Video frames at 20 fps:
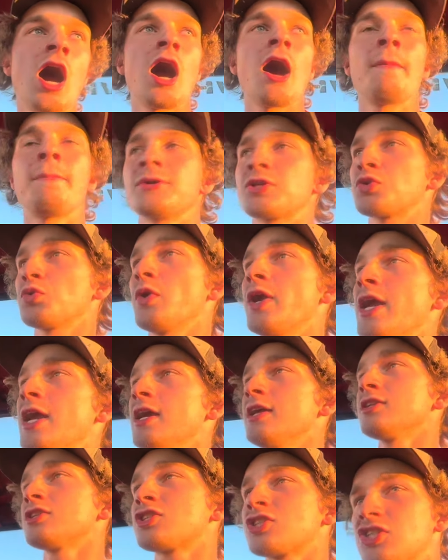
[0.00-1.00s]
between
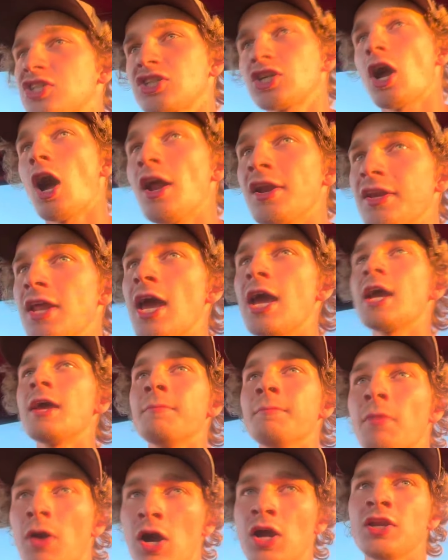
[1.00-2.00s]
Sunday and
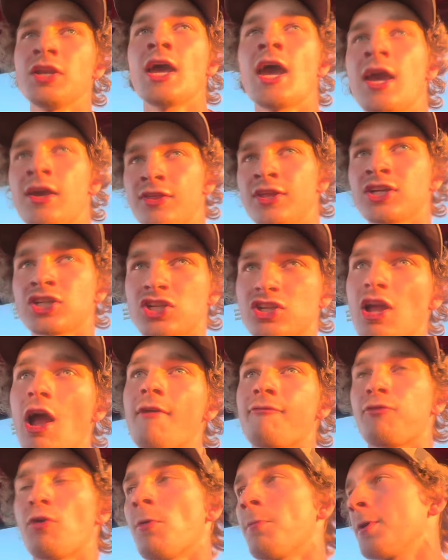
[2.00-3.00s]
Monday. This stuff
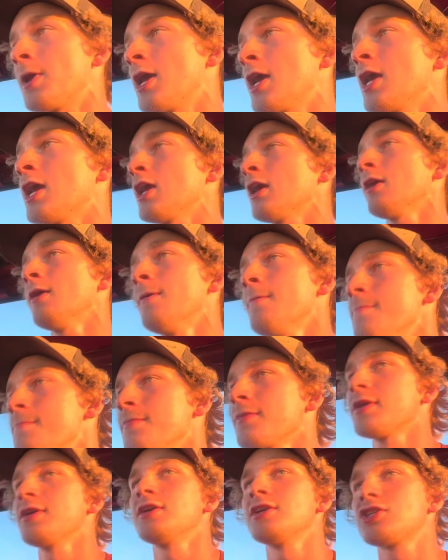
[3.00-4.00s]
will be
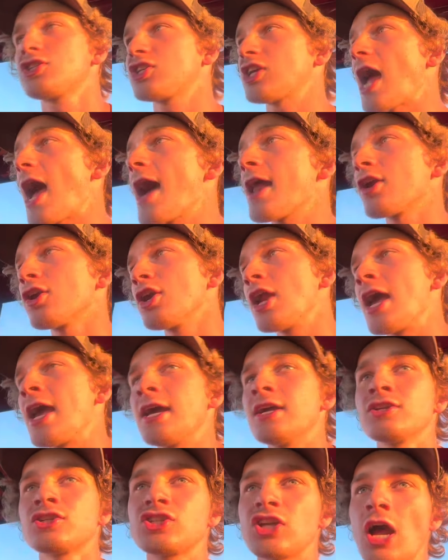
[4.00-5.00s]
Saturday
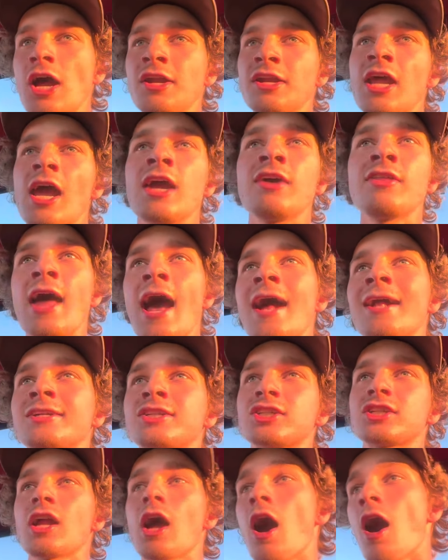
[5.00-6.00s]
and Sunday, that
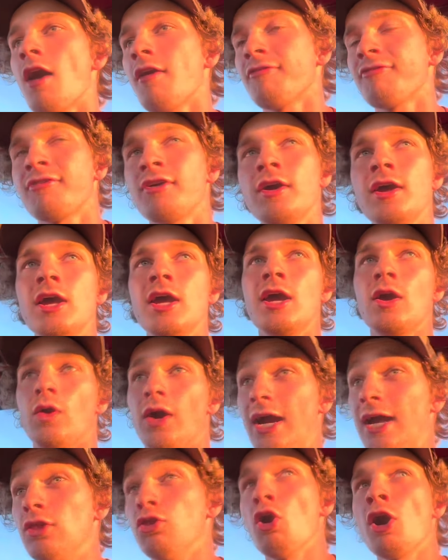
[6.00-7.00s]
stuff.
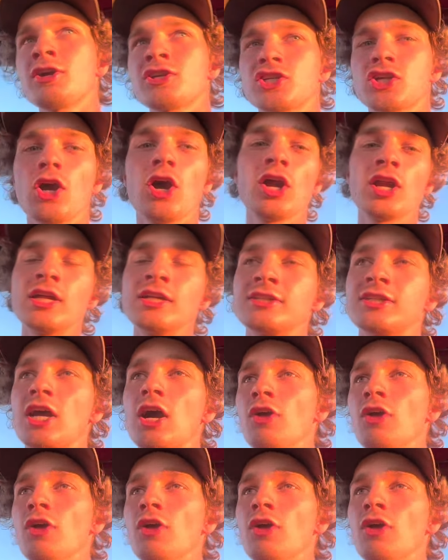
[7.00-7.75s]
It looks good until